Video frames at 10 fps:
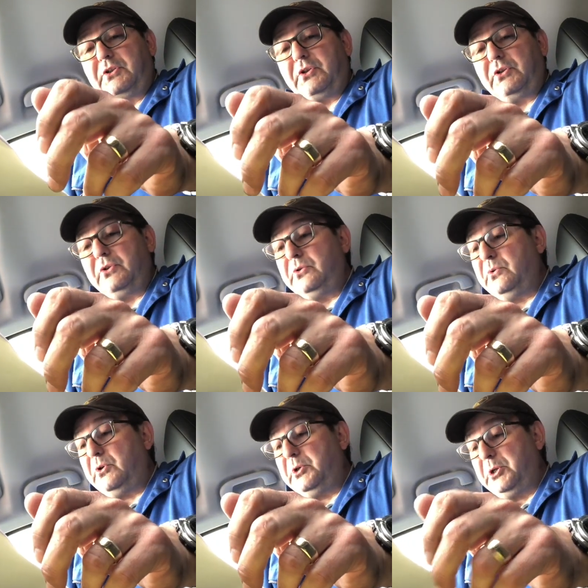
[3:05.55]

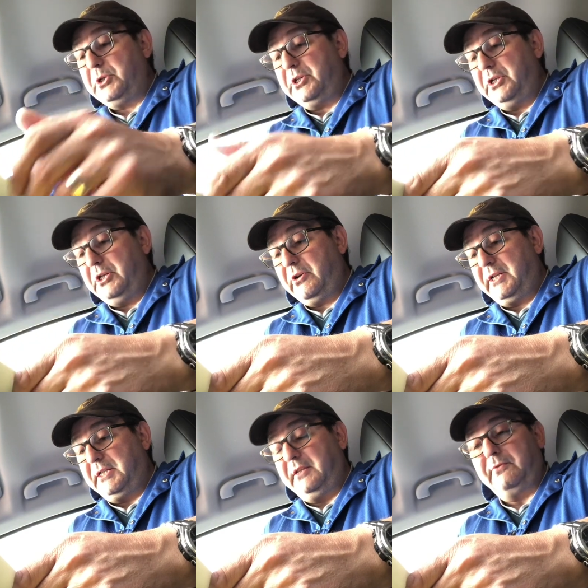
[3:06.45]

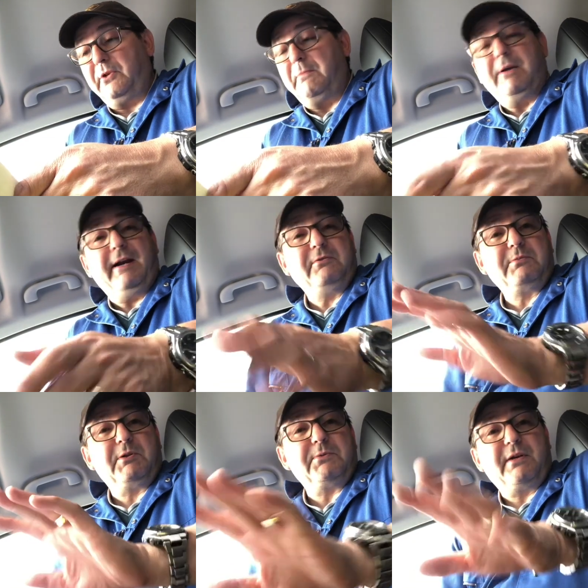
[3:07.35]
£293
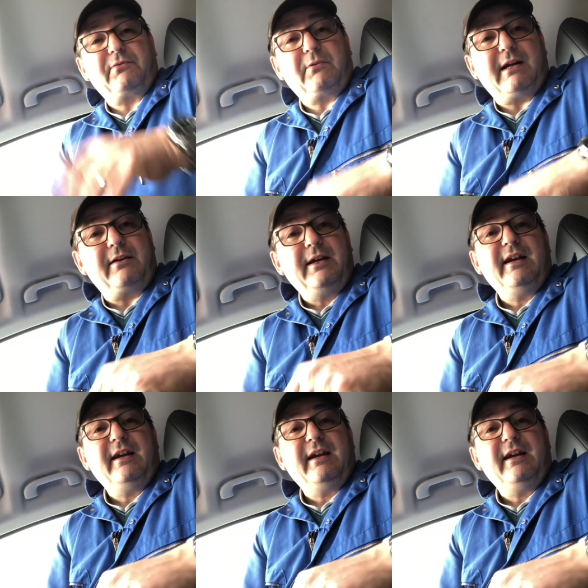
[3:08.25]
because we have to add